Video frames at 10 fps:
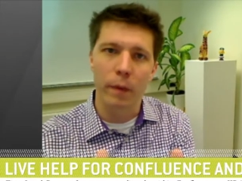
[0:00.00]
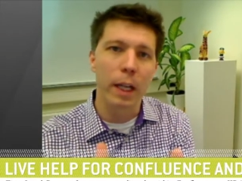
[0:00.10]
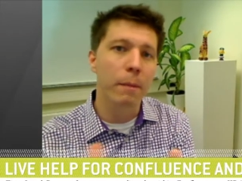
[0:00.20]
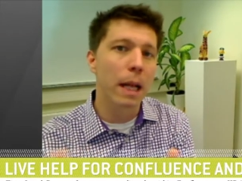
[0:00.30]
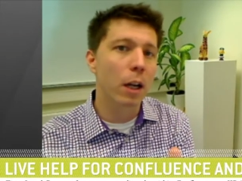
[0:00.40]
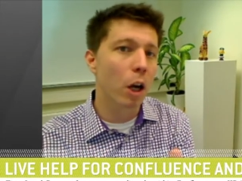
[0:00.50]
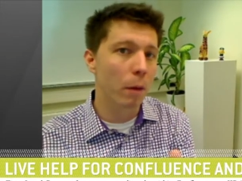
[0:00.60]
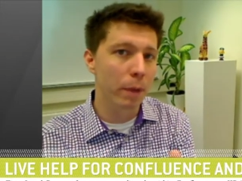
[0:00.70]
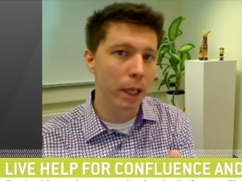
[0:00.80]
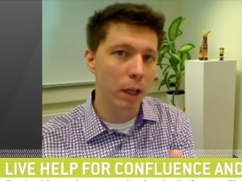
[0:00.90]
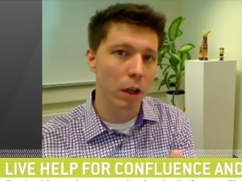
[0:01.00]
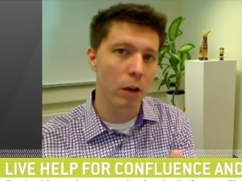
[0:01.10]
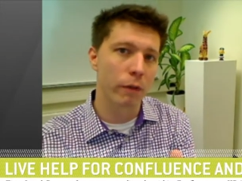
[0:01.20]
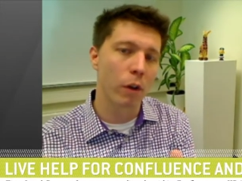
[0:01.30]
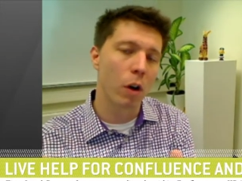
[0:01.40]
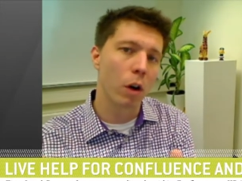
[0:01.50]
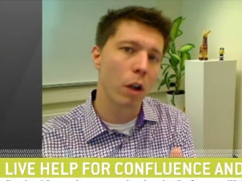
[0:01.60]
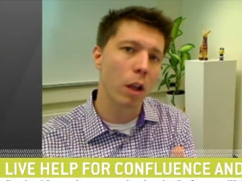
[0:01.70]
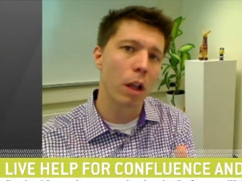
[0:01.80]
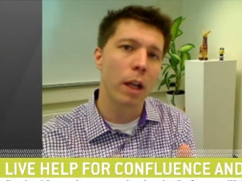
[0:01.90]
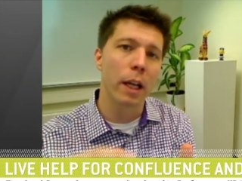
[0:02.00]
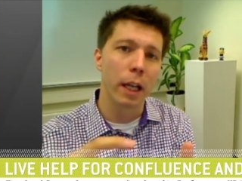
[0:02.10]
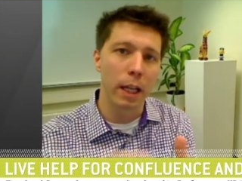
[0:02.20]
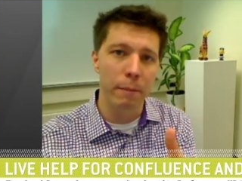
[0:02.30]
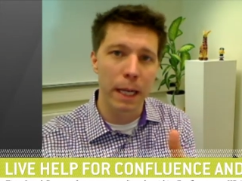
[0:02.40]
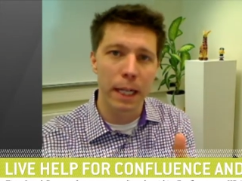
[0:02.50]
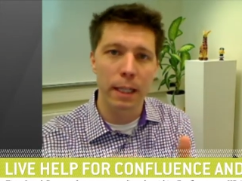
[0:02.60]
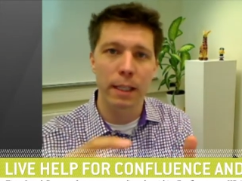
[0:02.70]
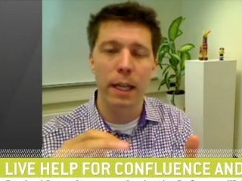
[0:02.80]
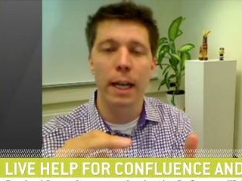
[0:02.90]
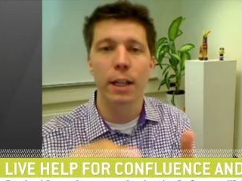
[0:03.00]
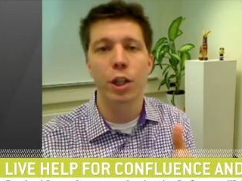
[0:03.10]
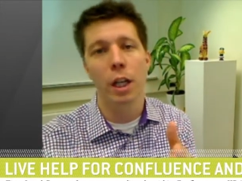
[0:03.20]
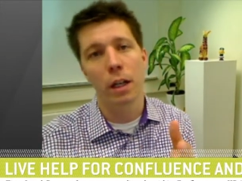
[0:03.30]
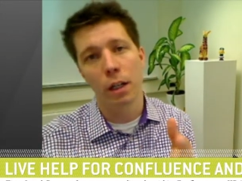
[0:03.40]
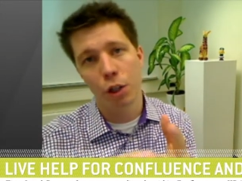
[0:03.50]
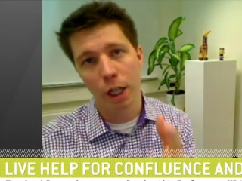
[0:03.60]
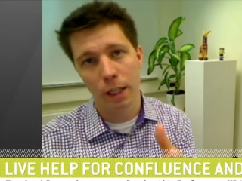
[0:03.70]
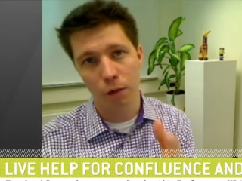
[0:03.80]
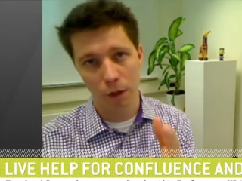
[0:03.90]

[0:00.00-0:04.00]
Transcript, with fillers: email copy of all emails and chat